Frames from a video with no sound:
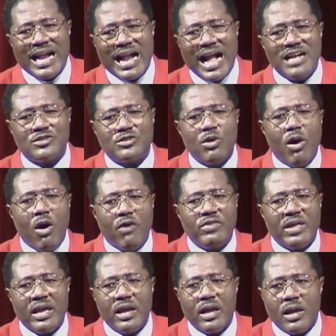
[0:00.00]
council of
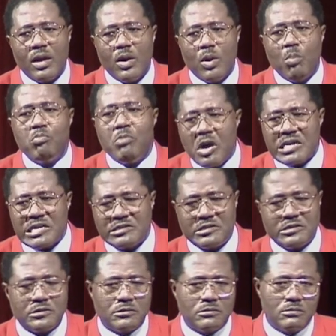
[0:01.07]
the
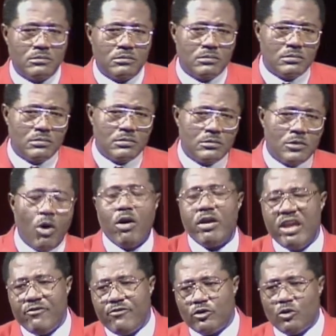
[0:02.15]
mockers or
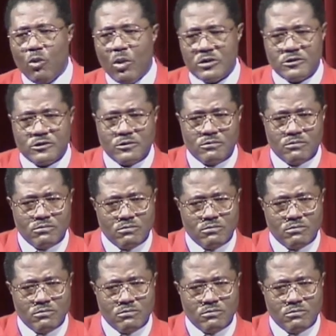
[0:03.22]
evildoers.